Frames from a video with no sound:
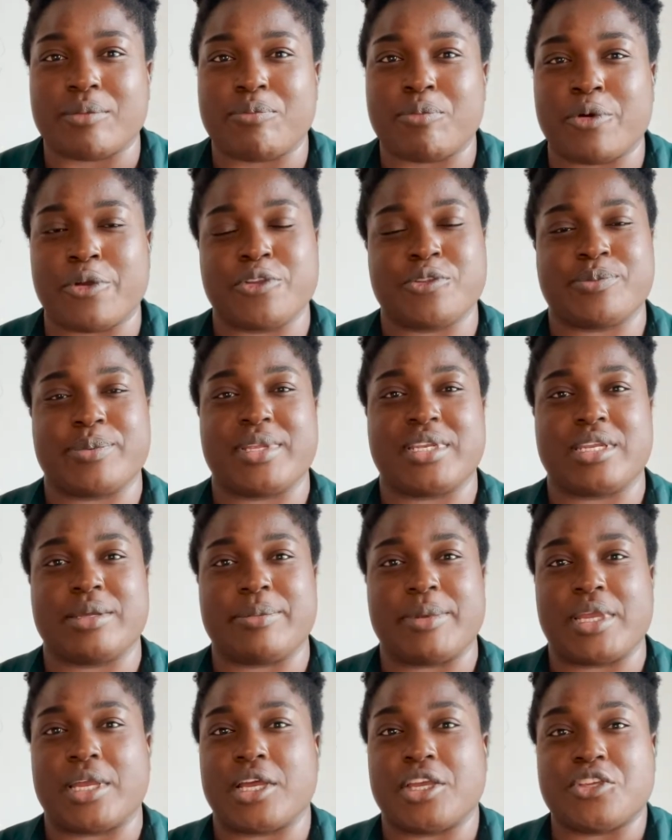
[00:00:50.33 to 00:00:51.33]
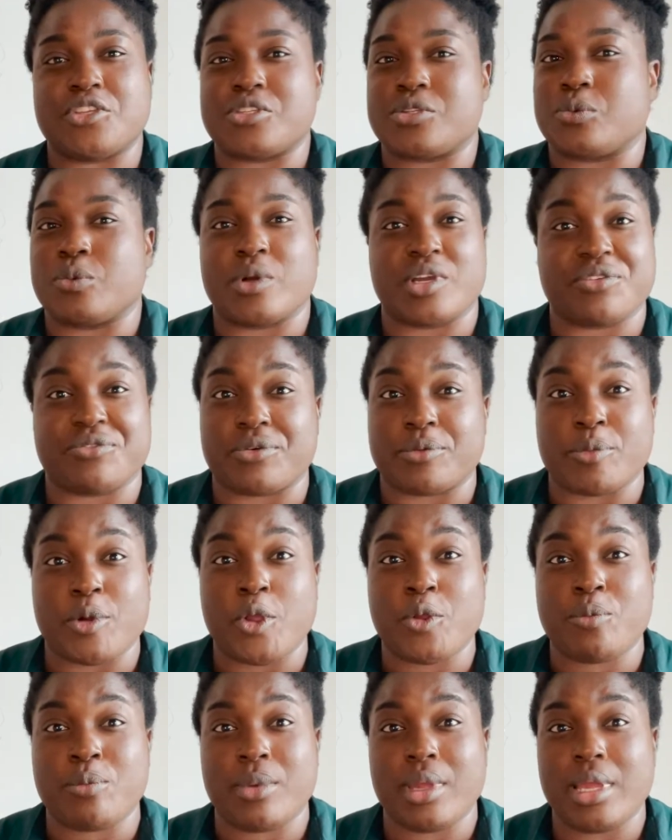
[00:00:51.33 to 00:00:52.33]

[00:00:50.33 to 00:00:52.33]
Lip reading: post-pandemic? Are you still working from home?